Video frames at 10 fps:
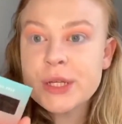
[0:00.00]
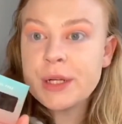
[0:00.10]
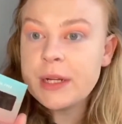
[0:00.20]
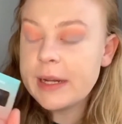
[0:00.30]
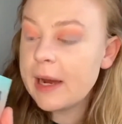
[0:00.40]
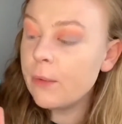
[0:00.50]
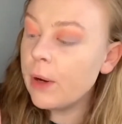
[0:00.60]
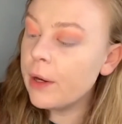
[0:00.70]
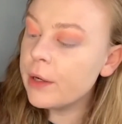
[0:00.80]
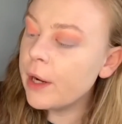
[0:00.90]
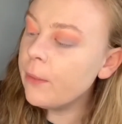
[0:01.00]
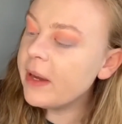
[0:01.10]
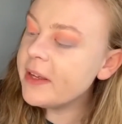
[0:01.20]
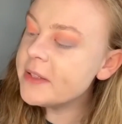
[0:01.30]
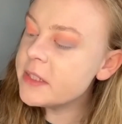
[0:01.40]
now go
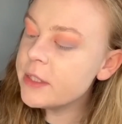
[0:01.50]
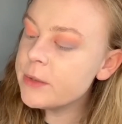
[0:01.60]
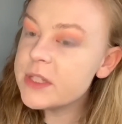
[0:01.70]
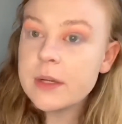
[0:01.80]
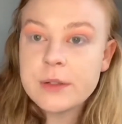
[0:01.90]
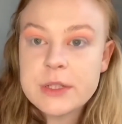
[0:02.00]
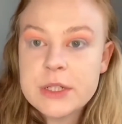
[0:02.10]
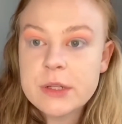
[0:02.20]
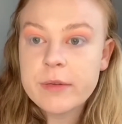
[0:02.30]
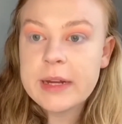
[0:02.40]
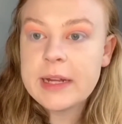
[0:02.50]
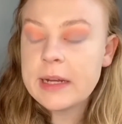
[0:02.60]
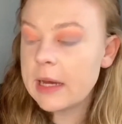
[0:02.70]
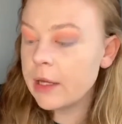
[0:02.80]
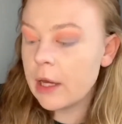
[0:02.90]
into sunscreen and
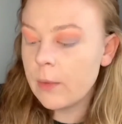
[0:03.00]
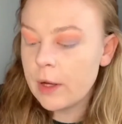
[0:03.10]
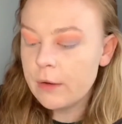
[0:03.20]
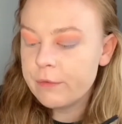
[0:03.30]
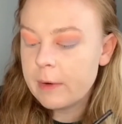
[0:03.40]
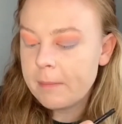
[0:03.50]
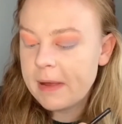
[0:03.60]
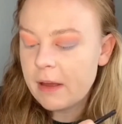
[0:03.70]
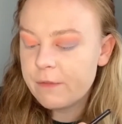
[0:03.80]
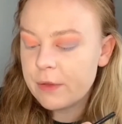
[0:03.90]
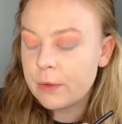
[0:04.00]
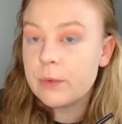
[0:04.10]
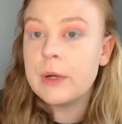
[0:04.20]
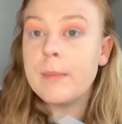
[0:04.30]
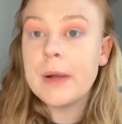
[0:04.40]
go over a bit of the Cooler
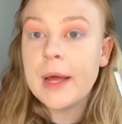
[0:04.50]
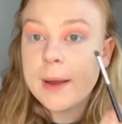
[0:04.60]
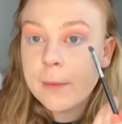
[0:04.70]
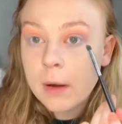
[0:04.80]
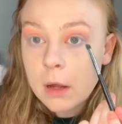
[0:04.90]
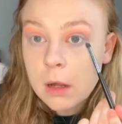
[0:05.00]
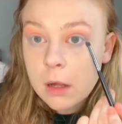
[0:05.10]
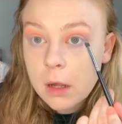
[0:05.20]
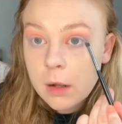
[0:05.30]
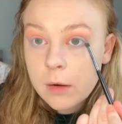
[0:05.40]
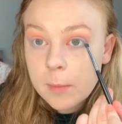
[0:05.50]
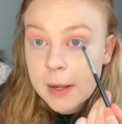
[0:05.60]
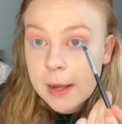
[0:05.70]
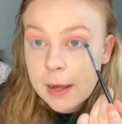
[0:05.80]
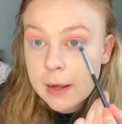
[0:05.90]
blue under my
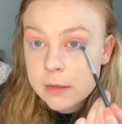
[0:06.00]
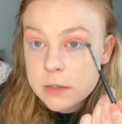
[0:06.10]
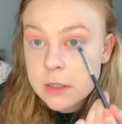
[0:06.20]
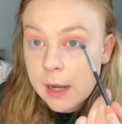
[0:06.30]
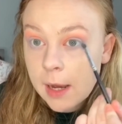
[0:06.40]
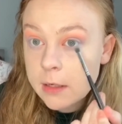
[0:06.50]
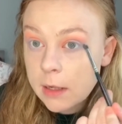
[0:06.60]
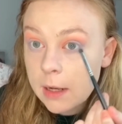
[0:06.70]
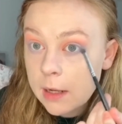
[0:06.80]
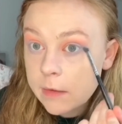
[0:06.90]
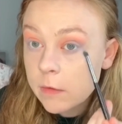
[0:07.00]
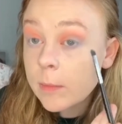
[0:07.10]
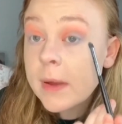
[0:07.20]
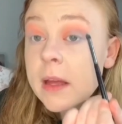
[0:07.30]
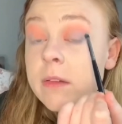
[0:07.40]
eyes to add a little
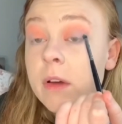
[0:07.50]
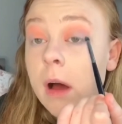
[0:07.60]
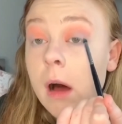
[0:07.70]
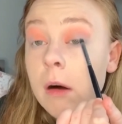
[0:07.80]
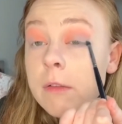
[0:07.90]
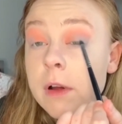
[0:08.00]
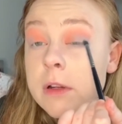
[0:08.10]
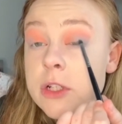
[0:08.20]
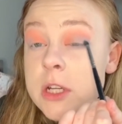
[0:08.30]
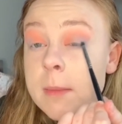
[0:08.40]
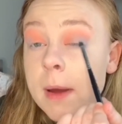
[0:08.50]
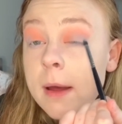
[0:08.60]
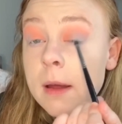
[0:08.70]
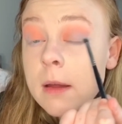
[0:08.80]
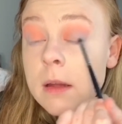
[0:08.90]
bit of shimmer
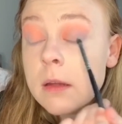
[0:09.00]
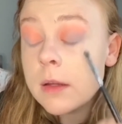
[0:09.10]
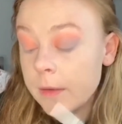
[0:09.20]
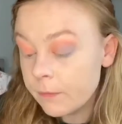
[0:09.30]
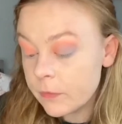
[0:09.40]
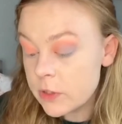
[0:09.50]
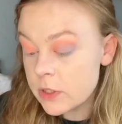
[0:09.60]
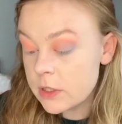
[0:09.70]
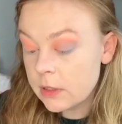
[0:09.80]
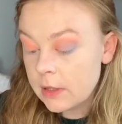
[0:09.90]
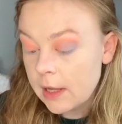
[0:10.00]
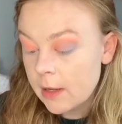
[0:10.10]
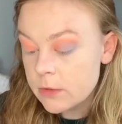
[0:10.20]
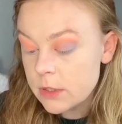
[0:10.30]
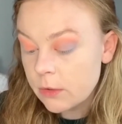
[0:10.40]
just in the outer
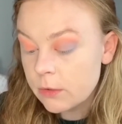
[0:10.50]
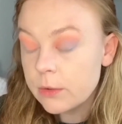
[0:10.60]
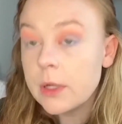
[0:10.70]
corner.